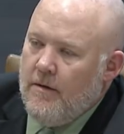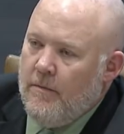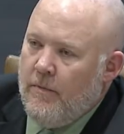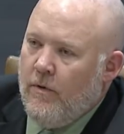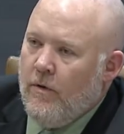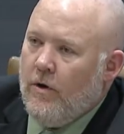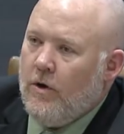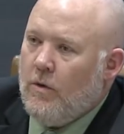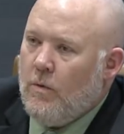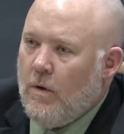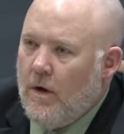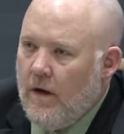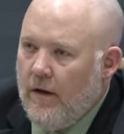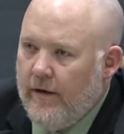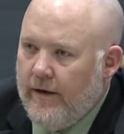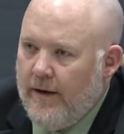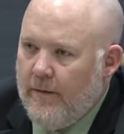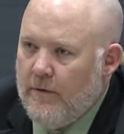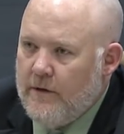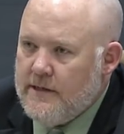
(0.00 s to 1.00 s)
poor
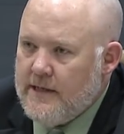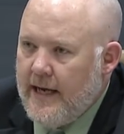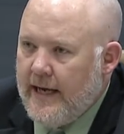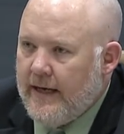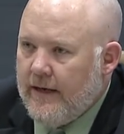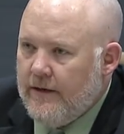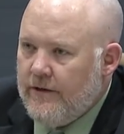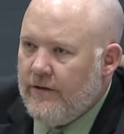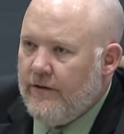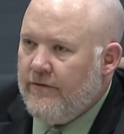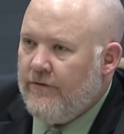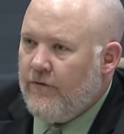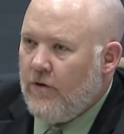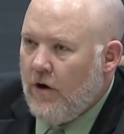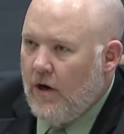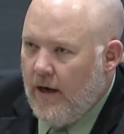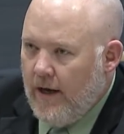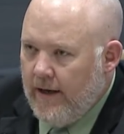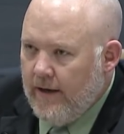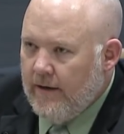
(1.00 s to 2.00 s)
quality was akin to
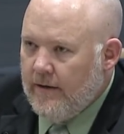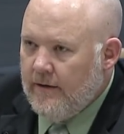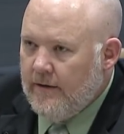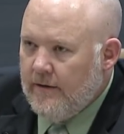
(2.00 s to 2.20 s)
fraud,